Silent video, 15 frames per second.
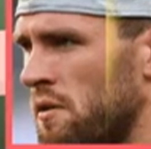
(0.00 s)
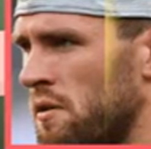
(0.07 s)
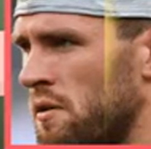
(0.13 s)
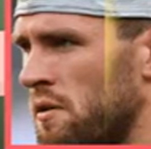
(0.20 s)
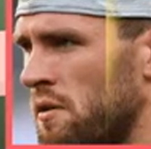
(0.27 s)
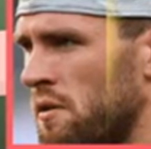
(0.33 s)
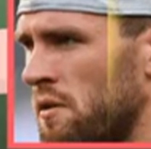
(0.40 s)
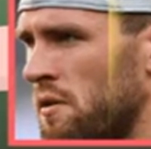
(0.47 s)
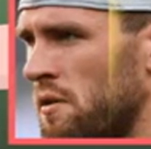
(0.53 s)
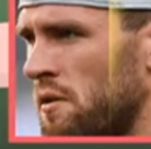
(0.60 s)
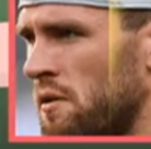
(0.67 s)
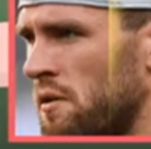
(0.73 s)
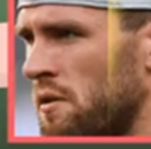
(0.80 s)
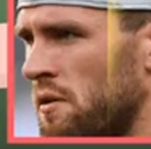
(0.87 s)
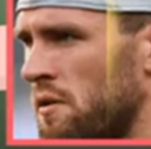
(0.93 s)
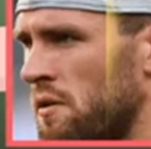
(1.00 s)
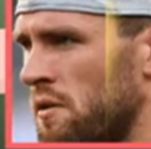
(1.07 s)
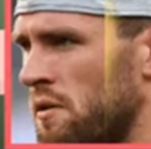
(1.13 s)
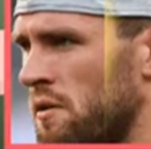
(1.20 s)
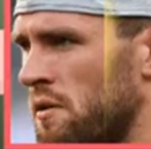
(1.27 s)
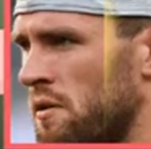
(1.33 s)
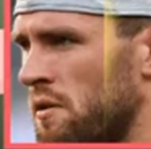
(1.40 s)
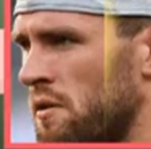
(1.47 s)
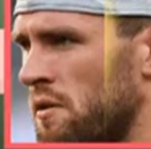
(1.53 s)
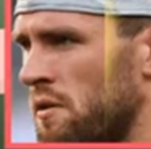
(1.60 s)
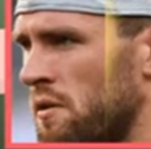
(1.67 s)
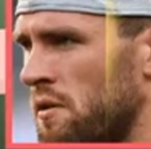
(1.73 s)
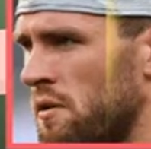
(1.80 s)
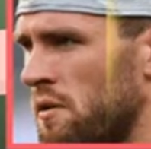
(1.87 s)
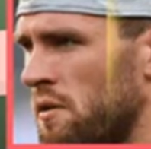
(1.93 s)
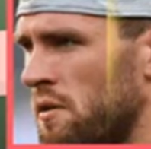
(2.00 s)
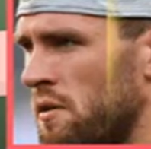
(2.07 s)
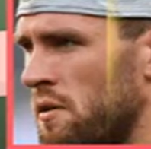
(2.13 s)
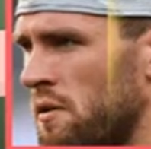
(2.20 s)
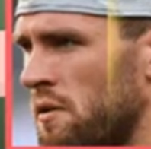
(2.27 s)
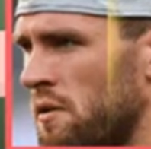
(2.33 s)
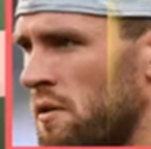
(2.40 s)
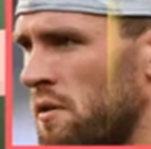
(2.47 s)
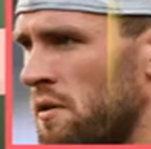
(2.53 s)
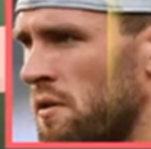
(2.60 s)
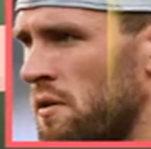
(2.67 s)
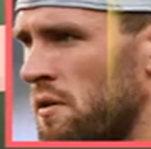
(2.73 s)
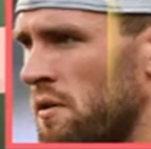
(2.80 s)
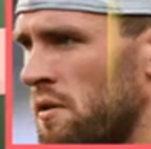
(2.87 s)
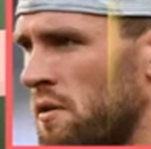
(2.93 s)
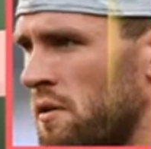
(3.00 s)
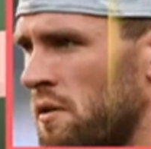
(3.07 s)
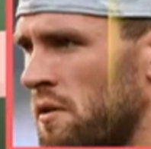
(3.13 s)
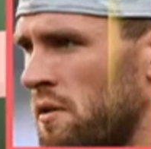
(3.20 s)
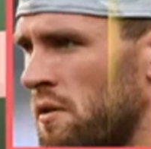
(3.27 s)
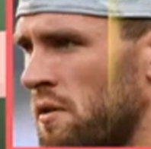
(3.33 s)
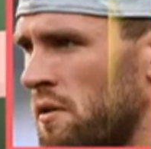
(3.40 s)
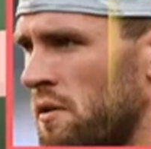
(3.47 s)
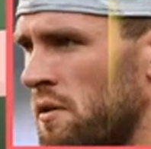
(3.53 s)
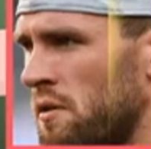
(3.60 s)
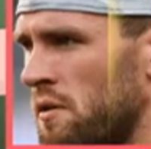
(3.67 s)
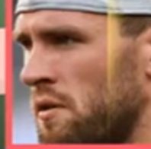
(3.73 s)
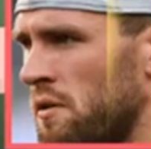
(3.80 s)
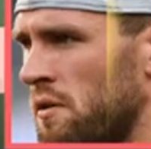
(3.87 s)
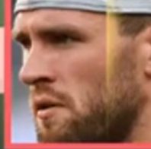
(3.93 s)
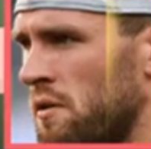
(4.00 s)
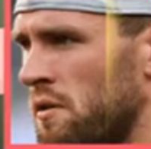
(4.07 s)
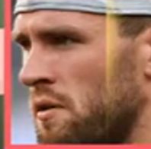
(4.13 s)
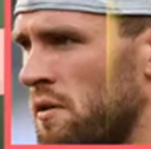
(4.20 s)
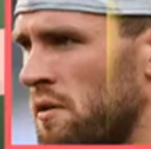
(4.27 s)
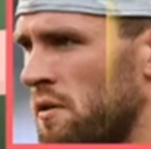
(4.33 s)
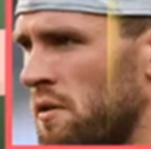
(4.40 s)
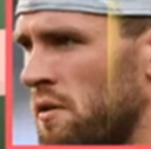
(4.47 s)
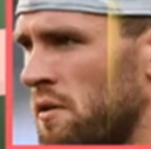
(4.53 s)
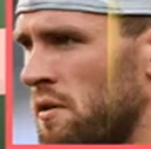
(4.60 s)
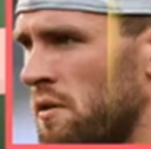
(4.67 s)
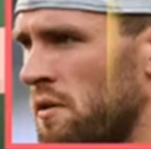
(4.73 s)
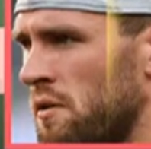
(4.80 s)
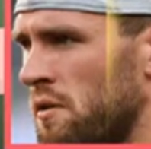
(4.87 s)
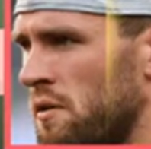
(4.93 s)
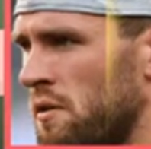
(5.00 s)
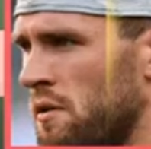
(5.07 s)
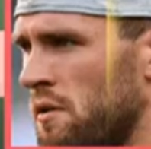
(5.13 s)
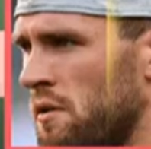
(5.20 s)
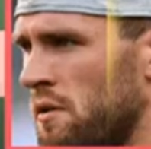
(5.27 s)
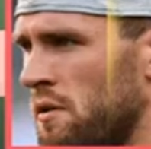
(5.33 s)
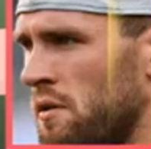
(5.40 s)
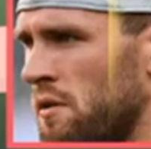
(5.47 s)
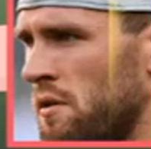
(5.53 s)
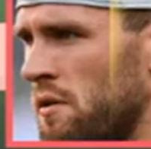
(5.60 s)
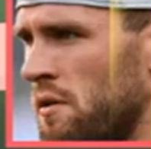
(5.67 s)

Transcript: This person isn't speaking.